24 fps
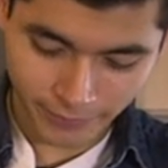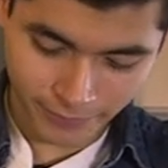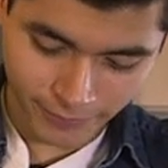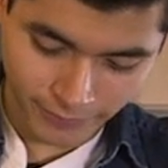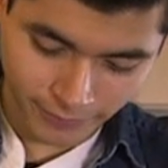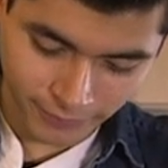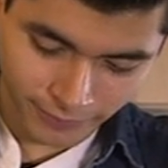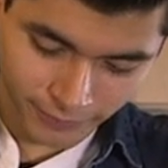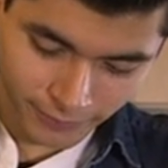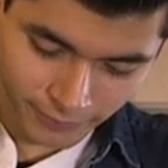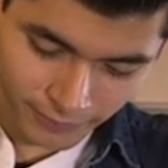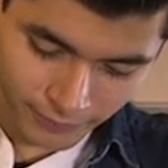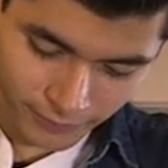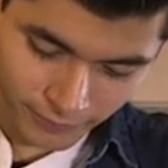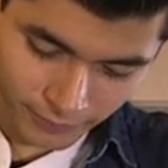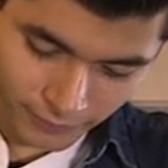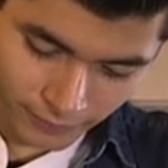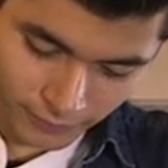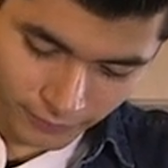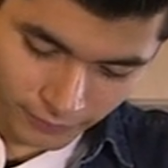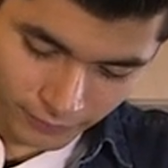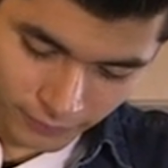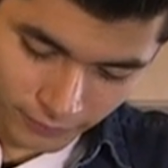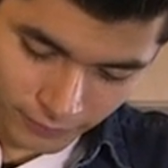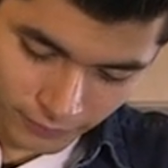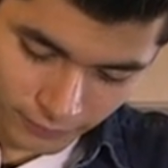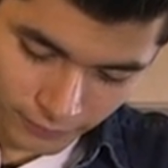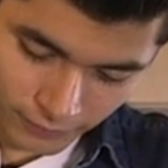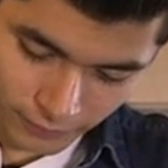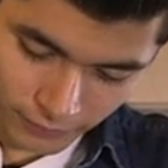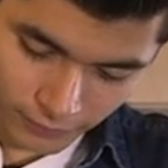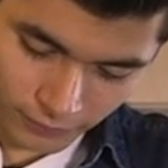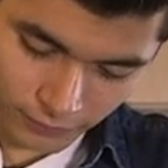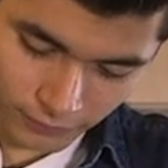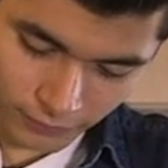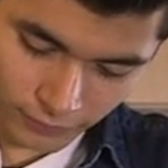
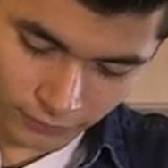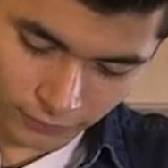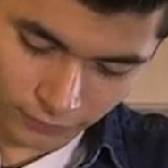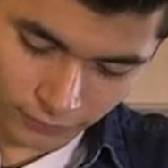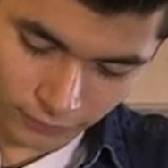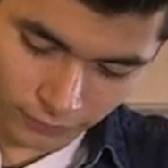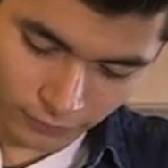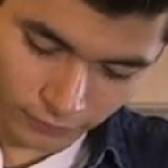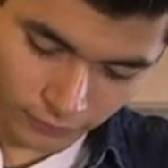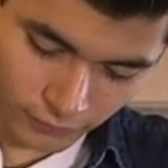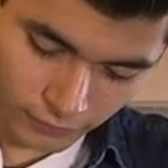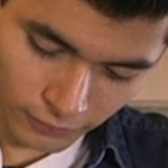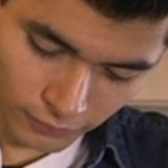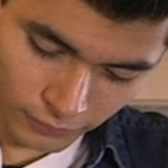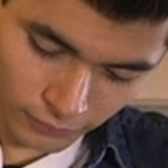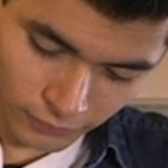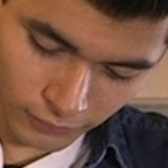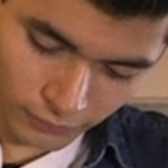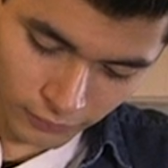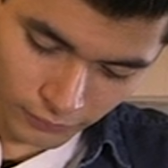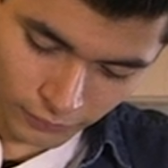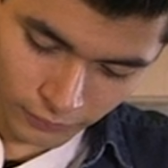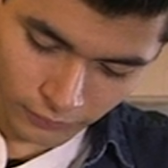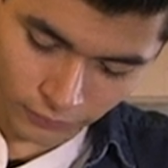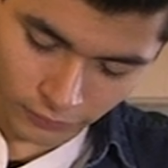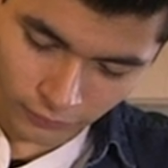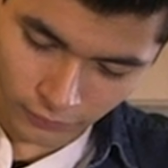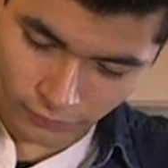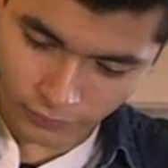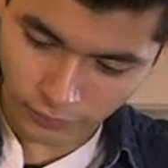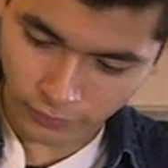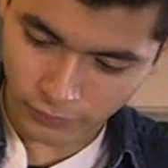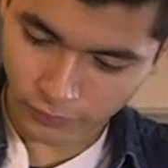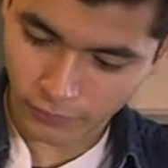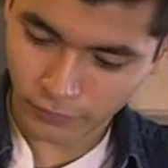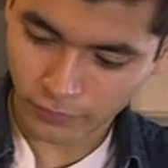No one is speaking in this clip.